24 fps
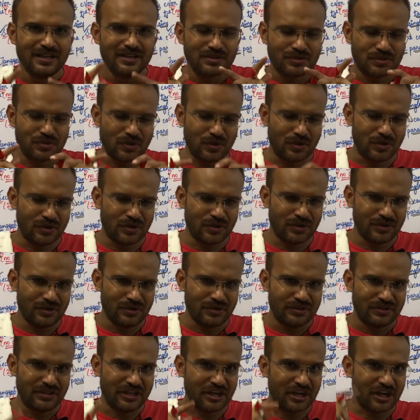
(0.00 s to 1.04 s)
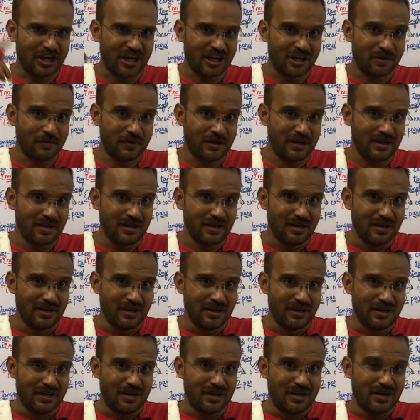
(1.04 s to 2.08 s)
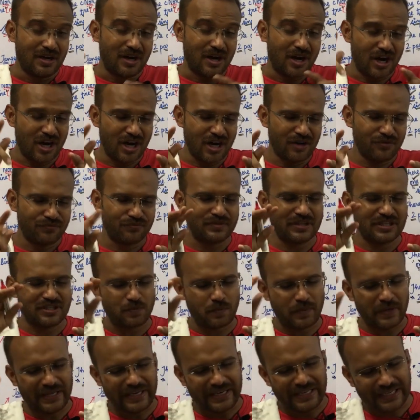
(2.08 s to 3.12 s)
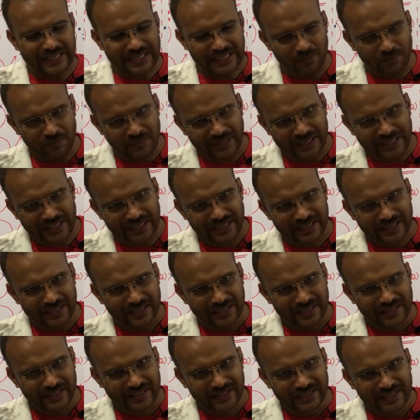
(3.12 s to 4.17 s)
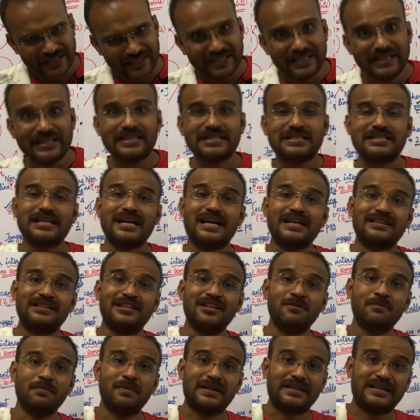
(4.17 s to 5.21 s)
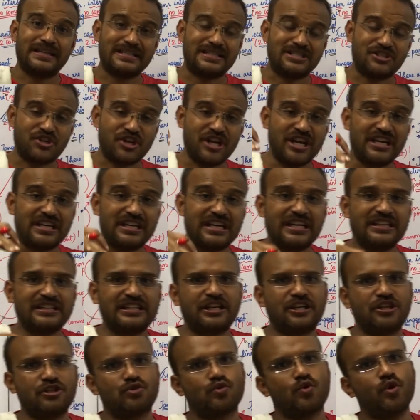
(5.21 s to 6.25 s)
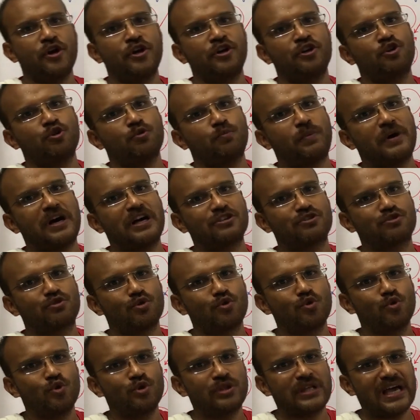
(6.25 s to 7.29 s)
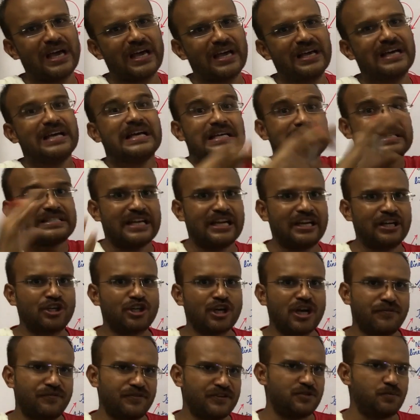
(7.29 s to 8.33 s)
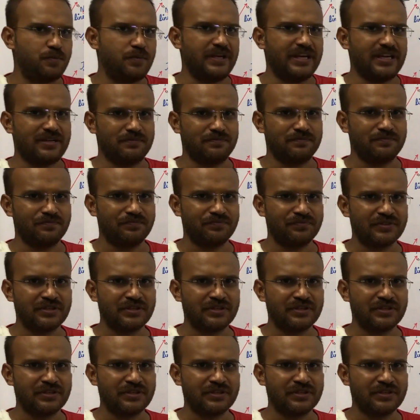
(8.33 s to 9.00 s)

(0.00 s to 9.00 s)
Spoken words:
So, the normal of the spherical mirror is nothing but a straight line that is going to pass through the center of a sphere.